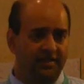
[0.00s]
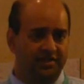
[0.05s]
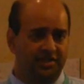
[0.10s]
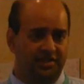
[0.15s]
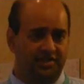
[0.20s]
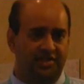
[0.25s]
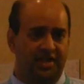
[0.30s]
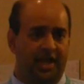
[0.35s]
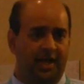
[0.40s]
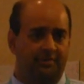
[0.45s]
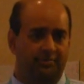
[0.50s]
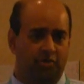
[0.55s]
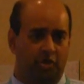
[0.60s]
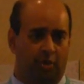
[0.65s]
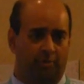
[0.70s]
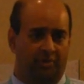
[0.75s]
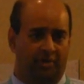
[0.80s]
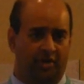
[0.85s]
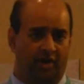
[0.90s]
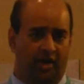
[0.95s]
So it's not
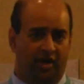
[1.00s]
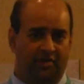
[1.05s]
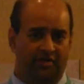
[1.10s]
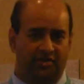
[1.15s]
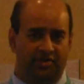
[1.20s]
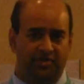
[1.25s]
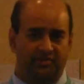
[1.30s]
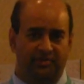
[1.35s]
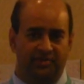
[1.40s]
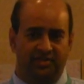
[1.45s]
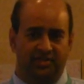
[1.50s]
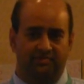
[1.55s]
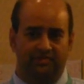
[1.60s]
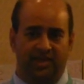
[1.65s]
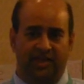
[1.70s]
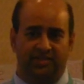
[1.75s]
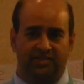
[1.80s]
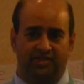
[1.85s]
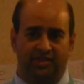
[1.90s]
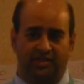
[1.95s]
absorbed at all. There's been some
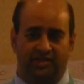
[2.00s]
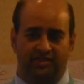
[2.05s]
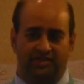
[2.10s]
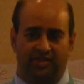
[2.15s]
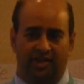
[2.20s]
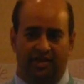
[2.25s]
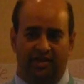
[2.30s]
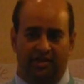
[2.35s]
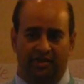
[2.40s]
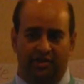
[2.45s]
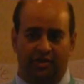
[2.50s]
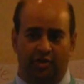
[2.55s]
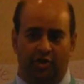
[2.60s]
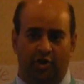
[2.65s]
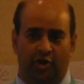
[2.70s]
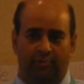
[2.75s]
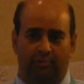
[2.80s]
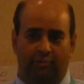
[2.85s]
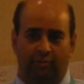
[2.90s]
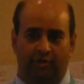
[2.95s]
nice studies done in
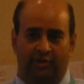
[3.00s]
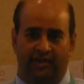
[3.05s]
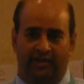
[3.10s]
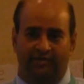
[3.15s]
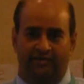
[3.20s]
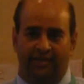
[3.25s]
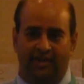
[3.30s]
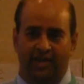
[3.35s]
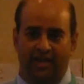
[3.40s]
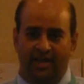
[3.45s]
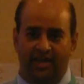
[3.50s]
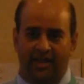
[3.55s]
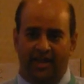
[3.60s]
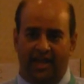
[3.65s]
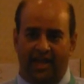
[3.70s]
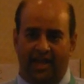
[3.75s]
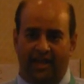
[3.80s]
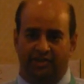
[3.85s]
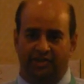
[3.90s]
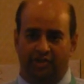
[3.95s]
Europe where they've
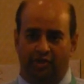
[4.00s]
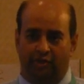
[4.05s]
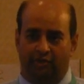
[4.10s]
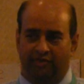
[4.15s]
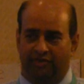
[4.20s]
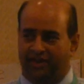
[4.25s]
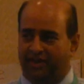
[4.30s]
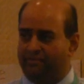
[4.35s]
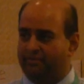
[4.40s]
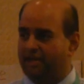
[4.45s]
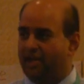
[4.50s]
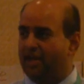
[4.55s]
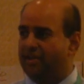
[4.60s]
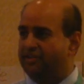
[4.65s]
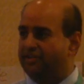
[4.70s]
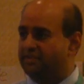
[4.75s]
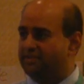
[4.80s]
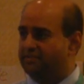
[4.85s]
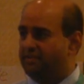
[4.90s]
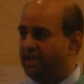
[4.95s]
had children that have been
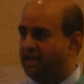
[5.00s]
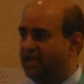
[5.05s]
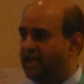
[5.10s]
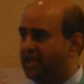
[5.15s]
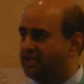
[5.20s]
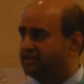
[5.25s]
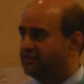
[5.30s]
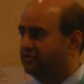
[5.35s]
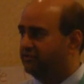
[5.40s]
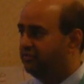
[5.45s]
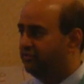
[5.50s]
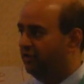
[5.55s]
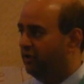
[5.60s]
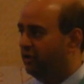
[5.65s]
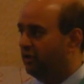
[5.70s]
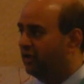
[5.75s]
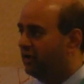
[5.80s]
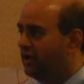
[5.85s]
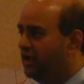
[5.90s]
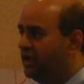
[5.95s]
on this medication
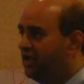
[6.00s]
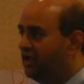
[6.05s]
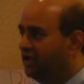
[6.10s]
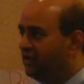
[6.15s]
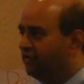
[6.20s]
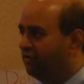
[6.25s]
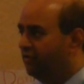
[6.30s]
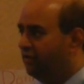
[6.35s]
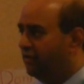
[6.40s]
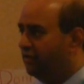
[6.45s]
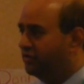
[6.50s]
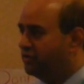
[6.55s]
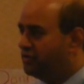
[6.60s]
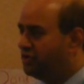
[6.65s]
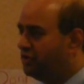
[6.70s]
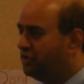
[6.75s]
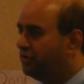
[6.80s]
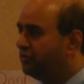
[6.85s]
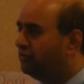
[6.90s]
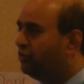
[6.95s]
for, for
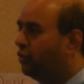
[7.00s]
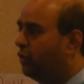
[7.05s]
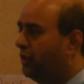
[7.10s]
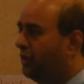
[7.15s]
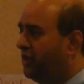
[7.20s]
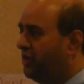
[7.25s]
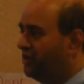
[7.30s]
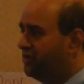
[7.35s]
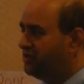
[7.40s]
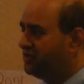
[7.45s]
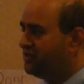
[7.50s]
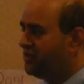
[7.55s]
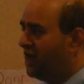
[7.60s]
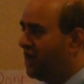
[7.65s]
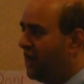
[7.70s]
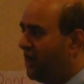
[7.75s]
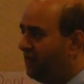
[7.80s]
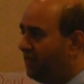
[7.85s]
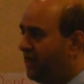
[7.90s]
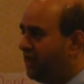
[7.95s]
two to four years'
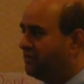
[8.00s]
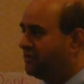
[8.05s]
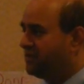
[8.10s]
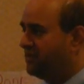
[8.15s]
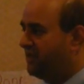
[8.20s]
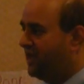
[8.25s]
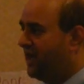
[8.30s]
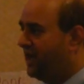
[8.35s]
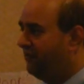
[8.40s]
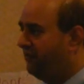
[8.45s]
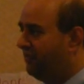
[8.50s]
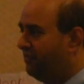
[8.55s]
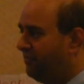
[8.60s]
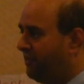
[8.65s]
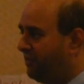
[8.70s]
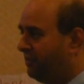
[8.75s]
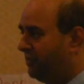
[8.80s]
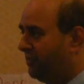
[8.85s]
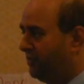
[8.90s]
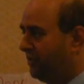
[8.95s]
time. That was the time frame
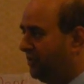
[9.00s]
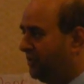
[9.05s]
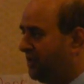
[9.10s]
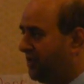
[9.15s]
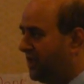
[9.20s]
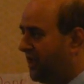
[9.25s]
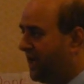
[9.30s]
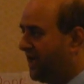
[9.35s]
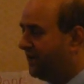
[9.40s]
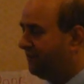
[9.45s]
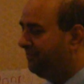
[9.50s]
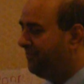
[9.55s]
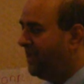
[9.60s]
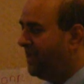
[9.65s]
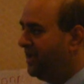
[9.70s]
they were looking at.